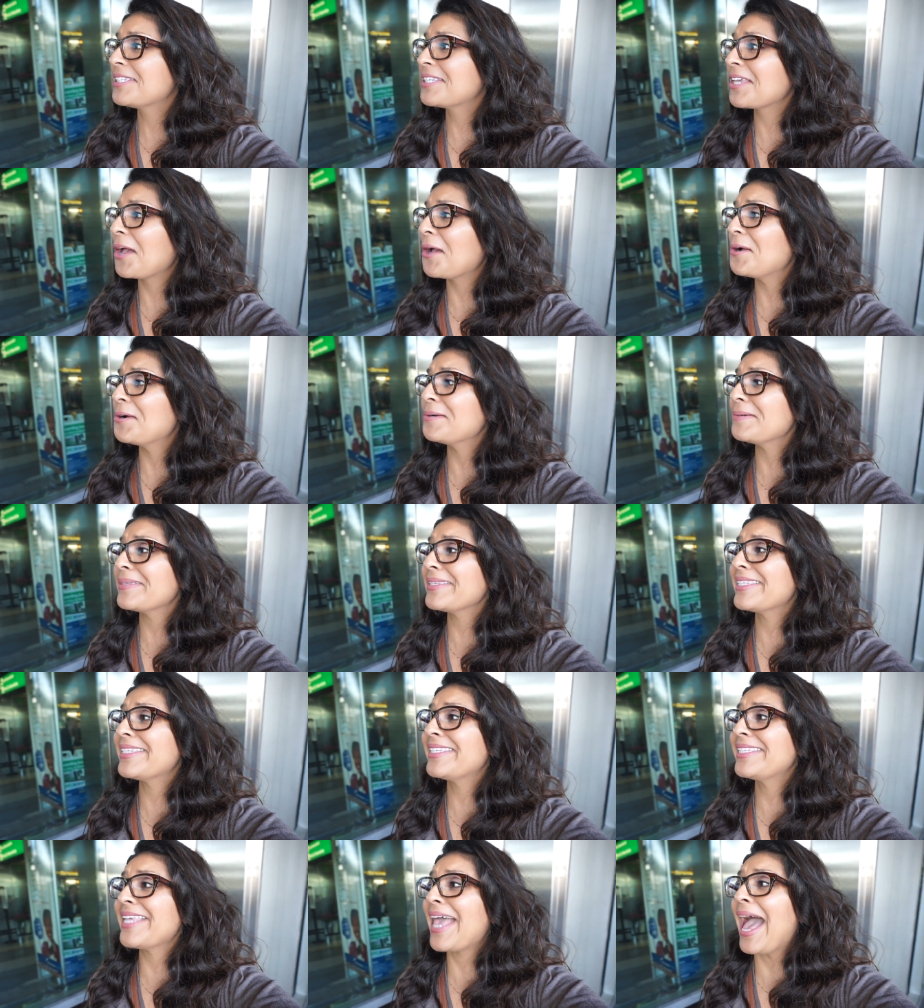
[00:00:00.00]
So
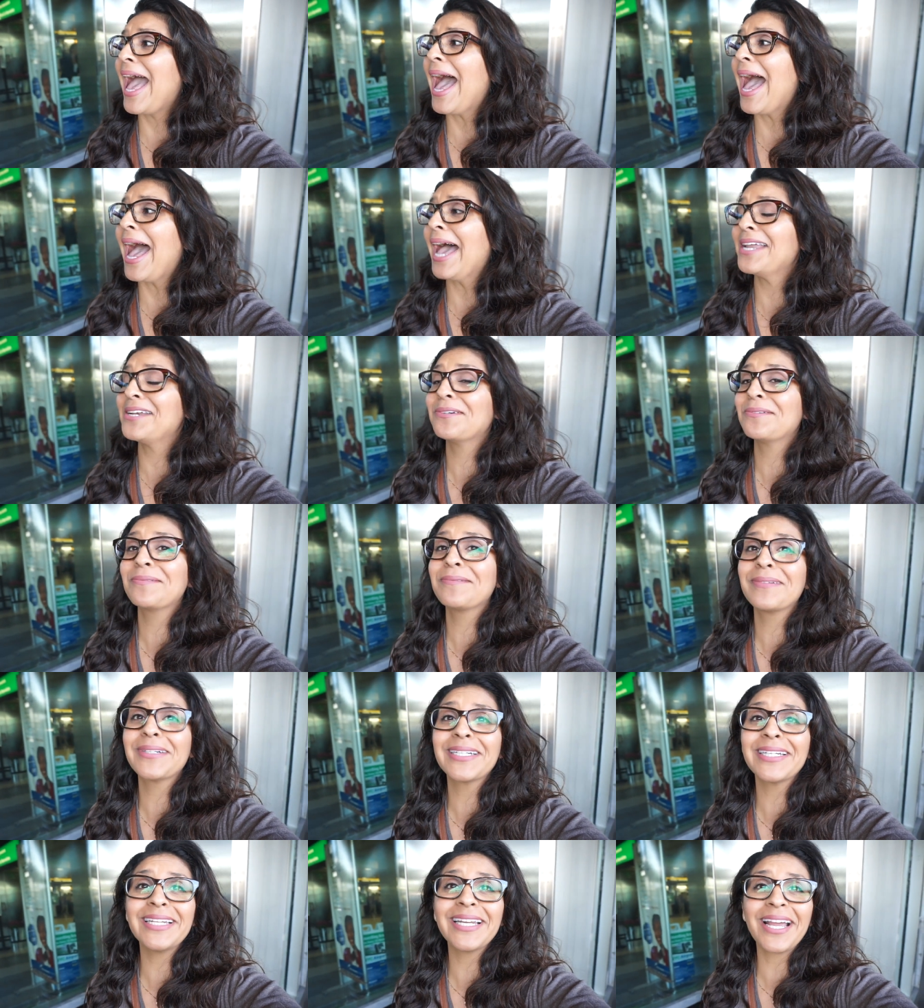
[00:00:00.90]
sad.
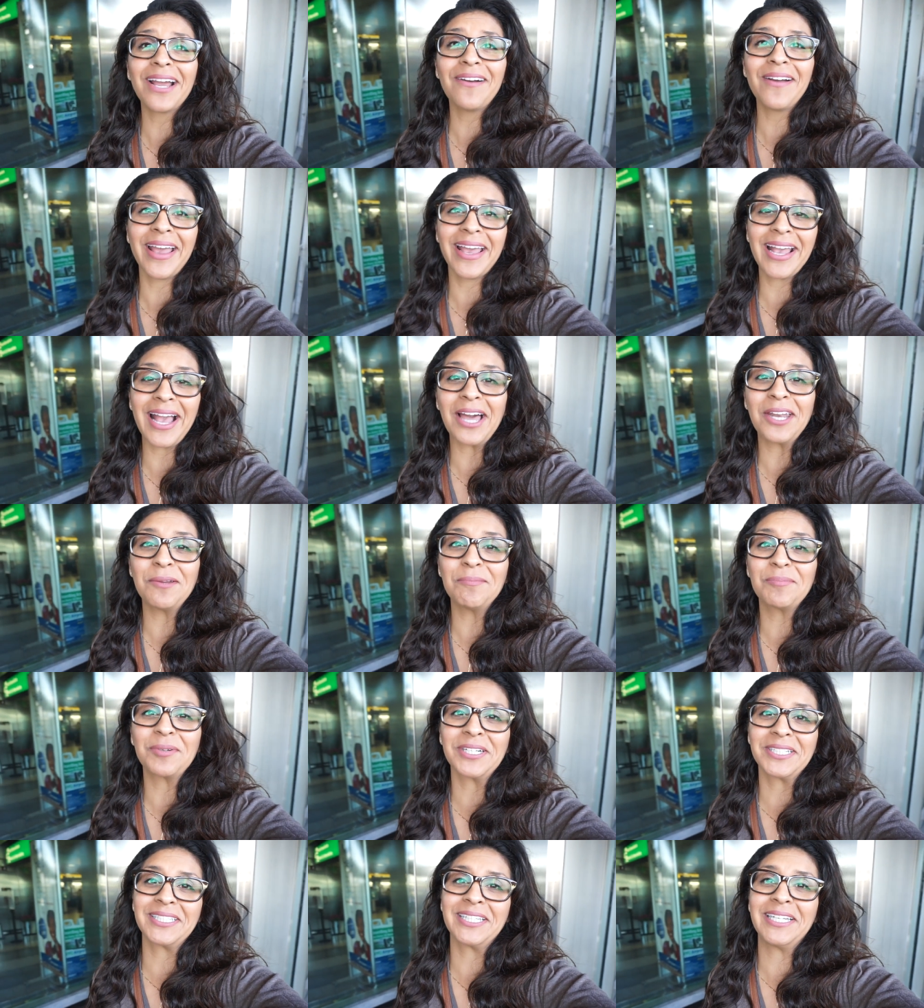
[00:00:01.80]
We're gonna go hang out
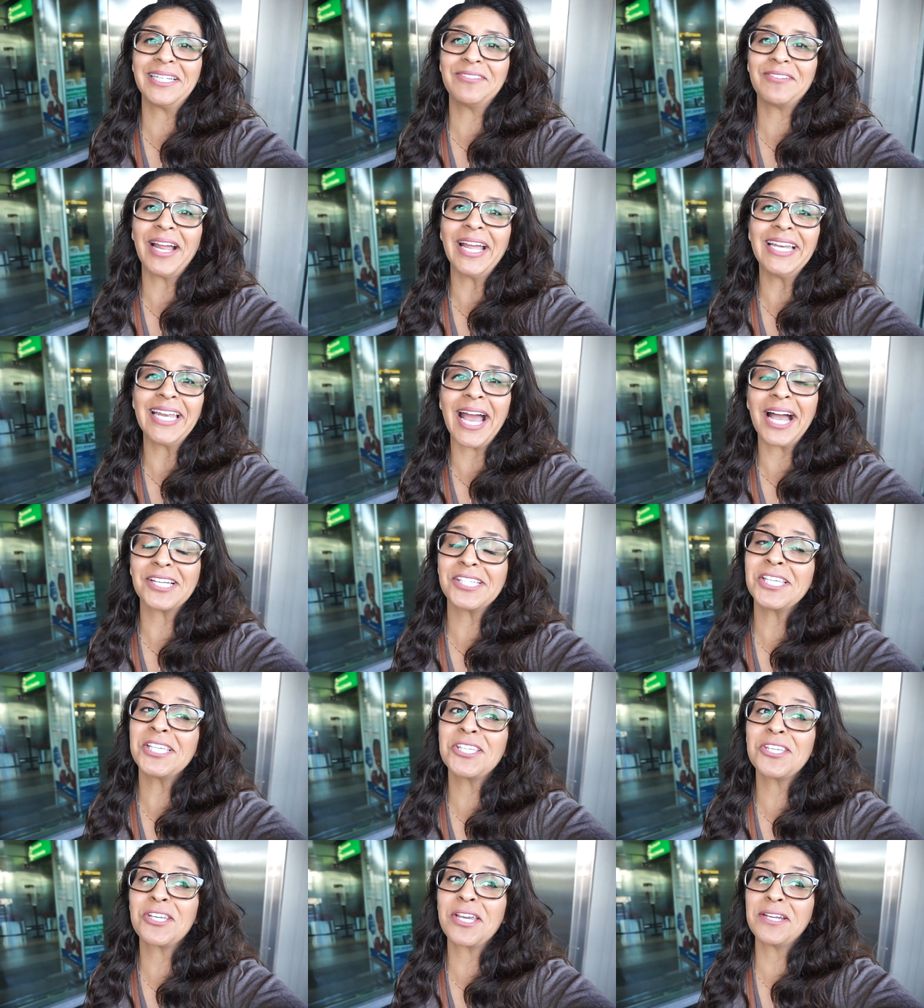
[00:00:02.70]
in Brooklyn right now.
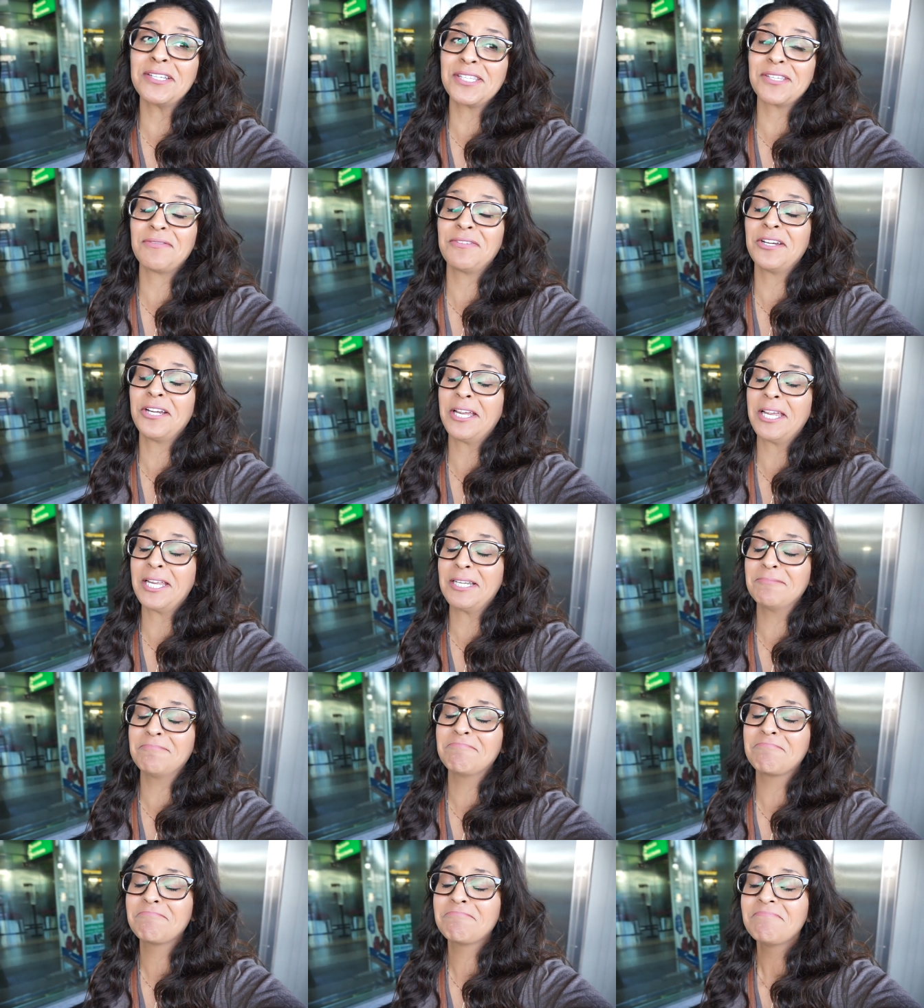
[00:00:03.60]
She's
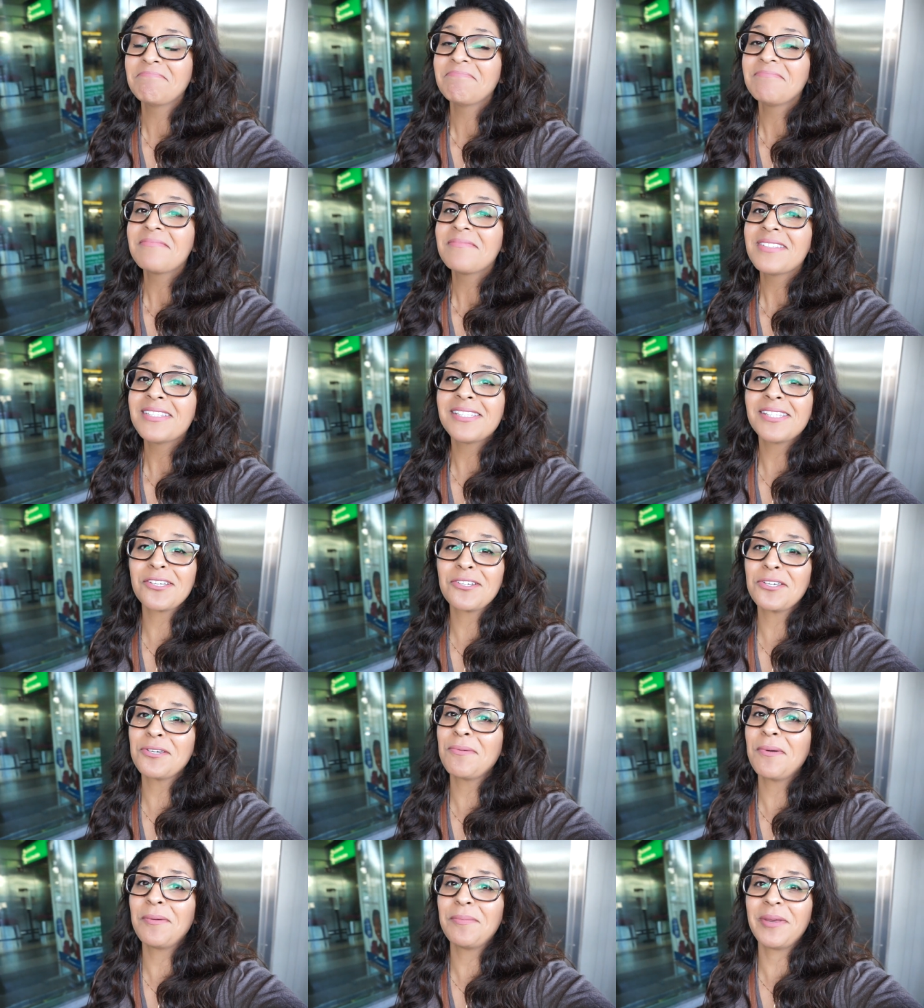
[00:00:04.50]
transferring. So
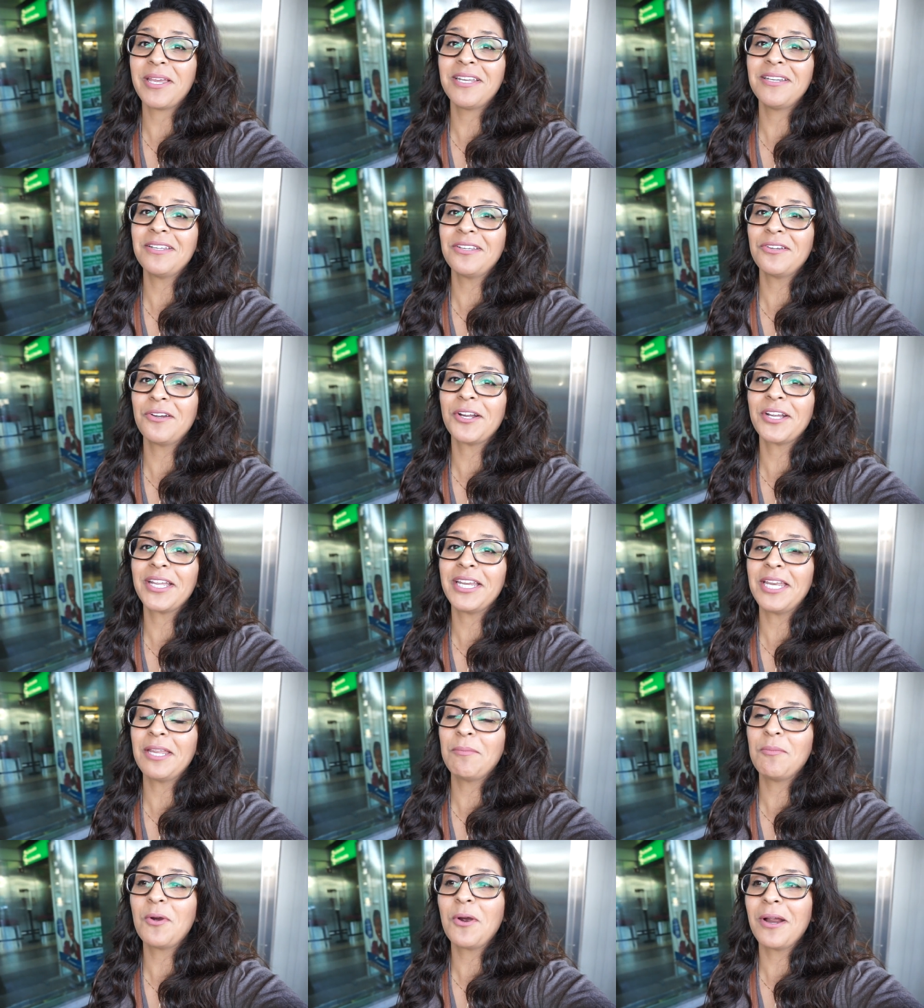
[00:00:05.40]
she won't be in New York
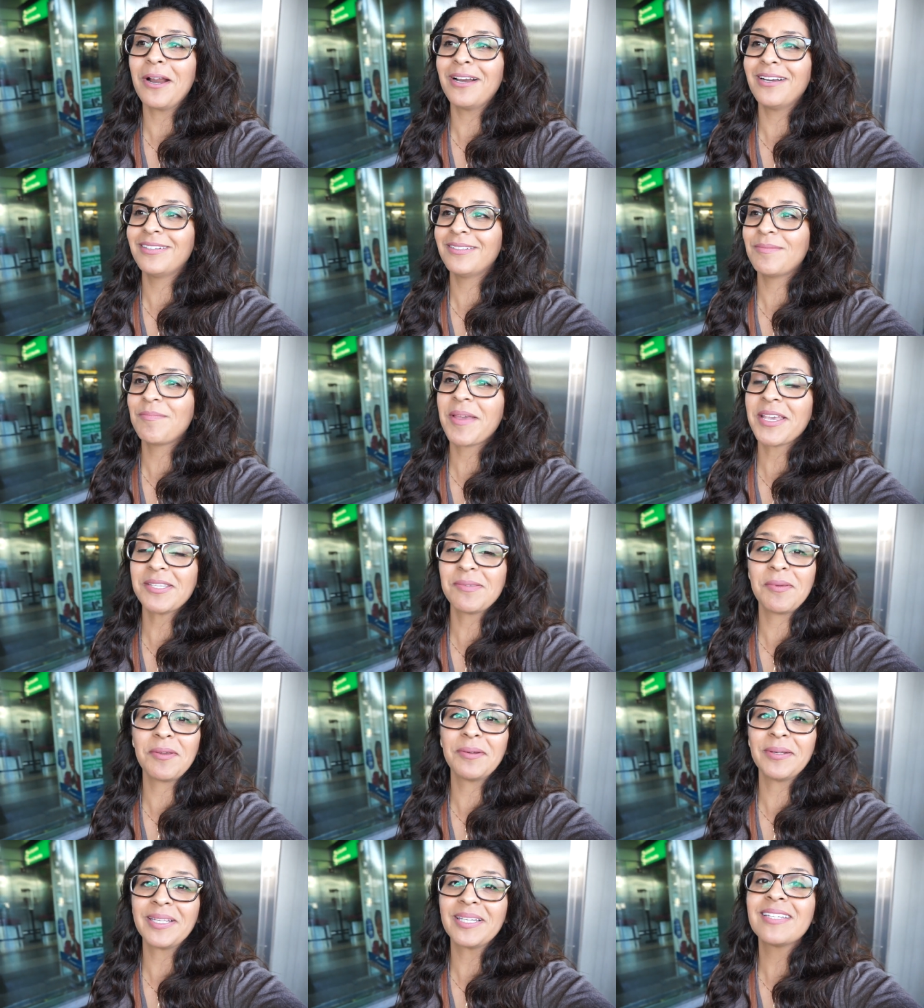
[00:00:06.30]
anymore. Makes
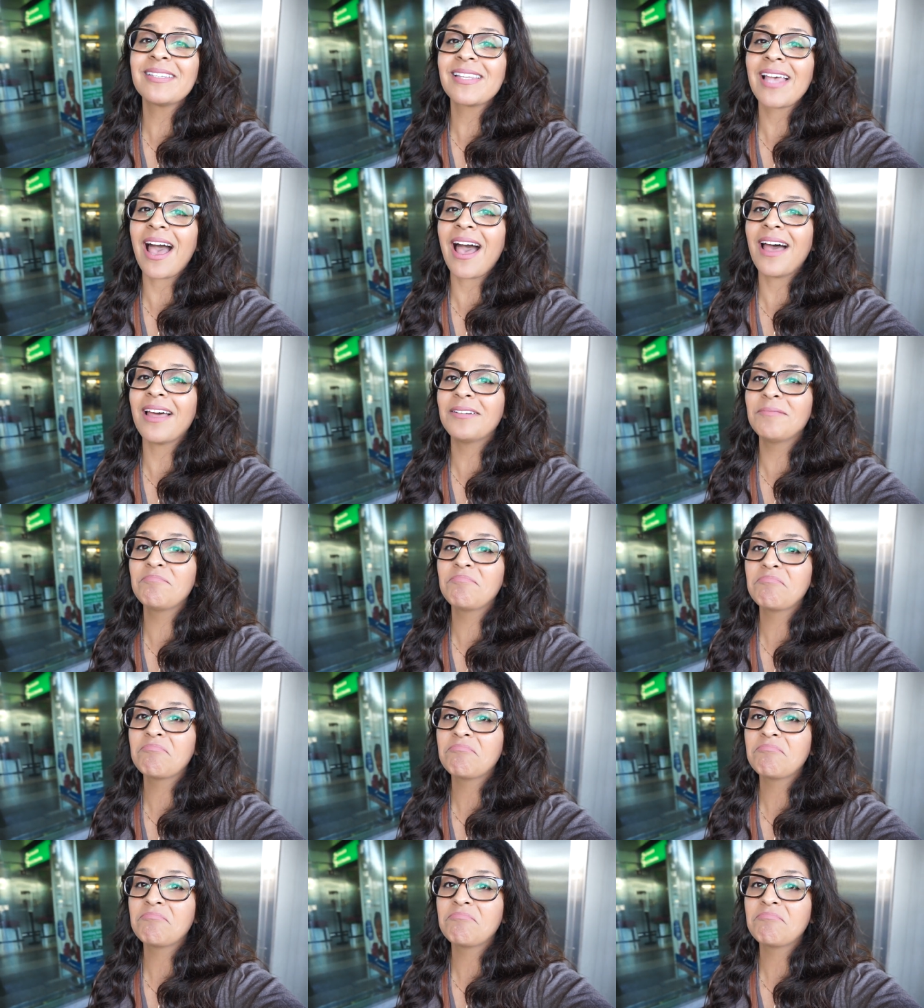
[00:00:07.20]
me really sad.